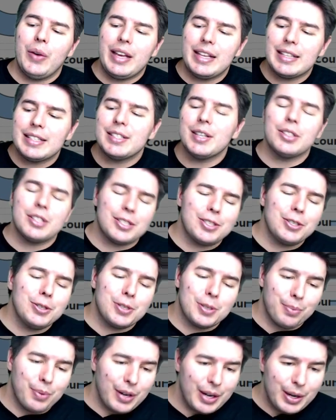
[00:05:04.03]
can still just do
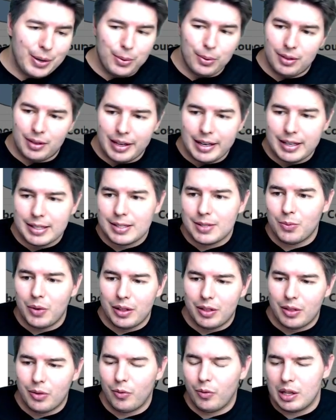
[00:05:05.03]
some pretty cool things with
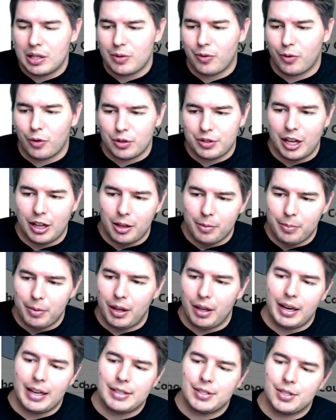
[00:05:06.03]
this foretell
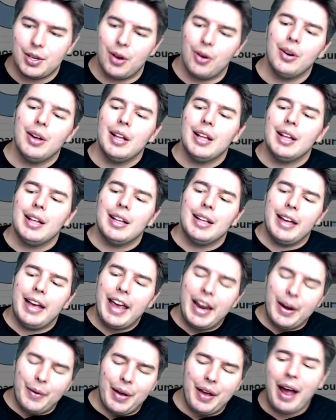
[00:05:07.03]
ability. So
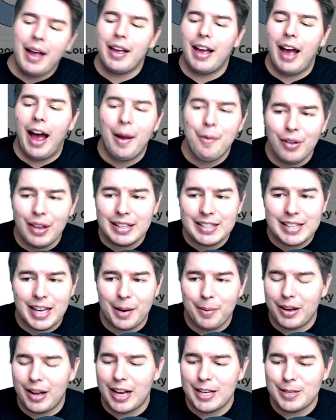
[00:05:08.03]
anyway, I'm really excited
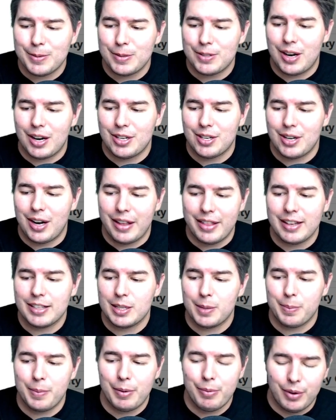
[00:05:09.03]
about Cosmos Charger. I think it's
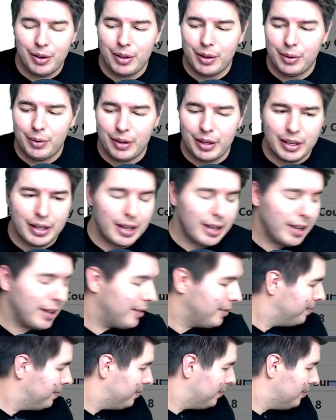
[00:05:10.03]
gonna be really, really good.
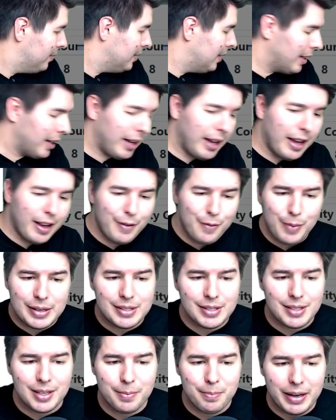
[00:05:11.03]
I have my
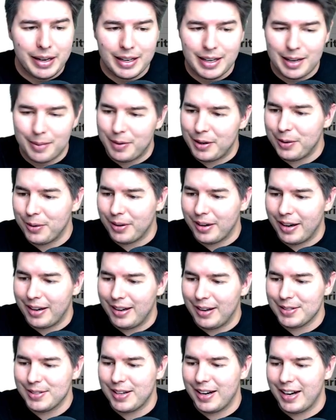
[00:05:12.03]
son banging on my door right
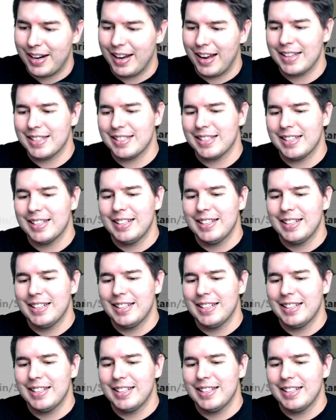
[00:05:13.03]
now. Sorry, guys.